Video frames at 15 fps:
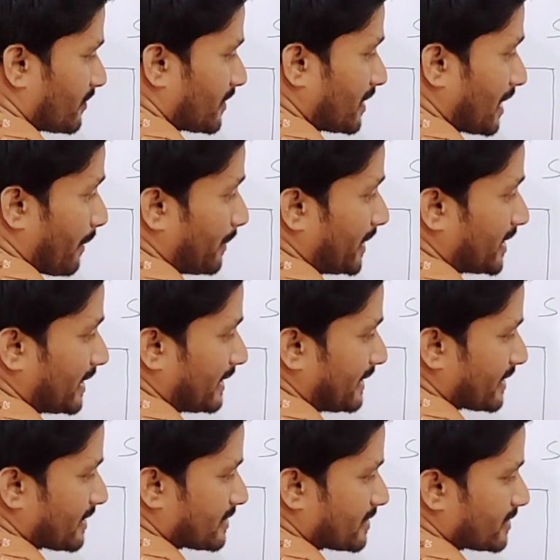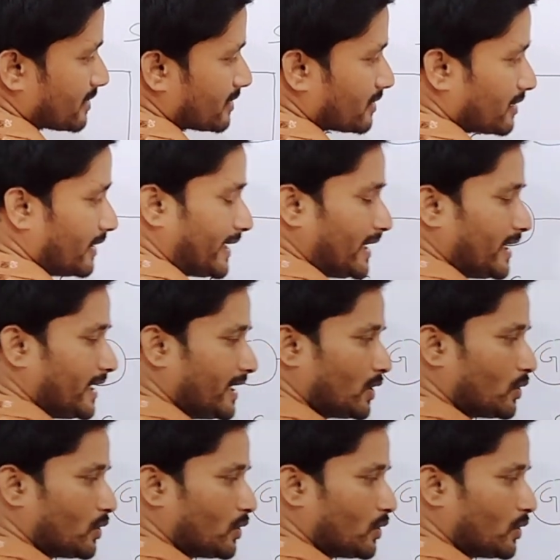capital S, okay, a